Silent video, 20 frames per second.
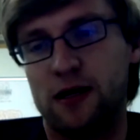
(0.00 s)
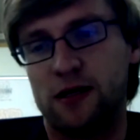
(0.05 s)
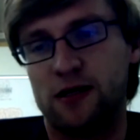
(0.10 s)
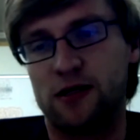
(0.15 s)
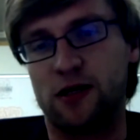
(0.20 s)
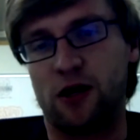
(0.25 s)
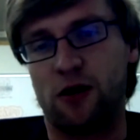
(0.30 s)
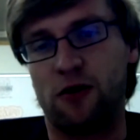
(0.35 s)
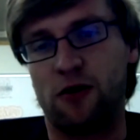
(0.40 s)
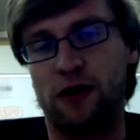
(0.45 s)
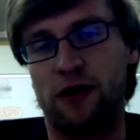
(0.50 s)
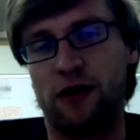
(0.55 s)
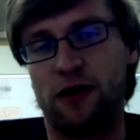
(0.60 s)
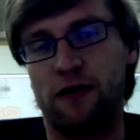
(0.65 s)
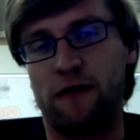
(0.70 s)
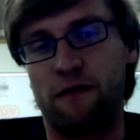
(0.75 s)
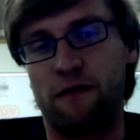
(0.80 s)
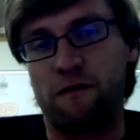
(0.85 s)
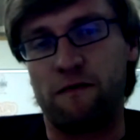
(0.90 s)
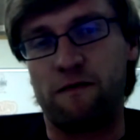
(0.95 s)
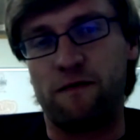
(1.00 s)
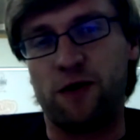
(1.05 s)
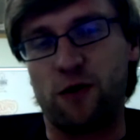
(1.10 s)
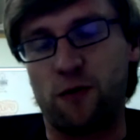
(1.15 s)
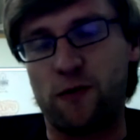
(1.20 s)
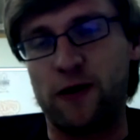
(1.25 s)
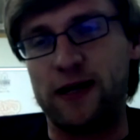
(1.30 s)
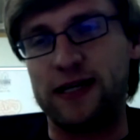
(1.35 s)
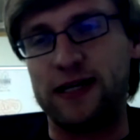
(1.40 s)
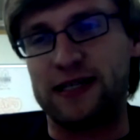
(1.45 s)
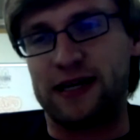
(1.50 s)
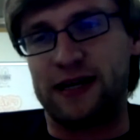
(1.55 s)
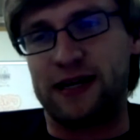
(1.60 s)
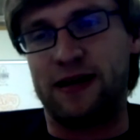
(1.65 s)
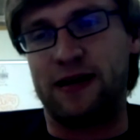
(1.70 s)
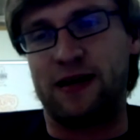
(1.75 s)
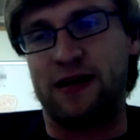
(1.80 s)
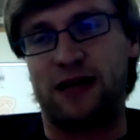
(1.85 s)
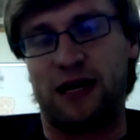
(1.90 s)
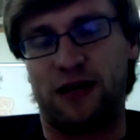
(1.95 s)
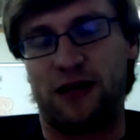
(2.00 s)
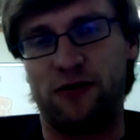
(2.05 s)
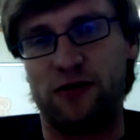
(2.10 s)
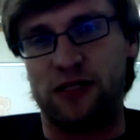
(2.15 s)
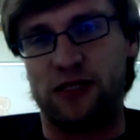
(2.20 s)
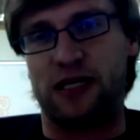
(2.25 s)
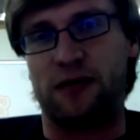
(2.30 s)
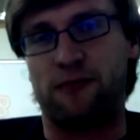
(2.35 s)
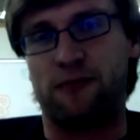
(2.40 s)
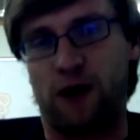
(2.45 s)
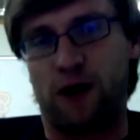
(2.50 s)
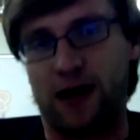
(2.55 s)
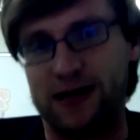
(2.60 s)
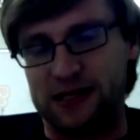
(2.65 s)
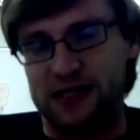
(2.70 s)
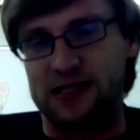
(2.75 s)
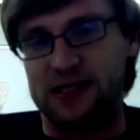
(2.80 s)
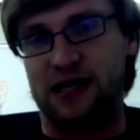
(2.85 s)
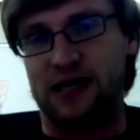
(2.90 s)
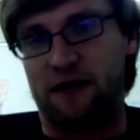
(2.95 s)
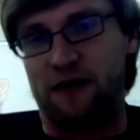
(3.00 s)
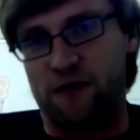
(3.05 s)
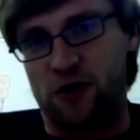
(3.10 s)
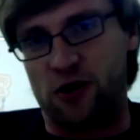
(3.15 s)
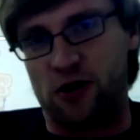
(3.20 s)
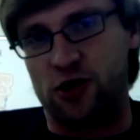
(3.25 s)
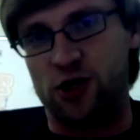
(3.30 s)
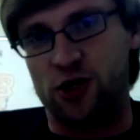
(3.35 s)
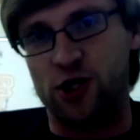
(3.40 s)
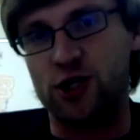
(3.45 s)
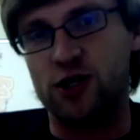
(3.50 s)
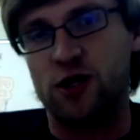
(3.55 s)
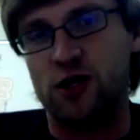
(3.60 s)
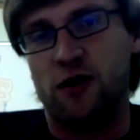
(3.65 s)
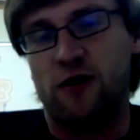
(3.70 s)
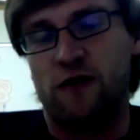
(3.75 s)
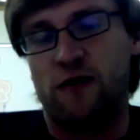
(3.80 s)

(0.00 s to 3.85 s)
So the reason that you see prices diverge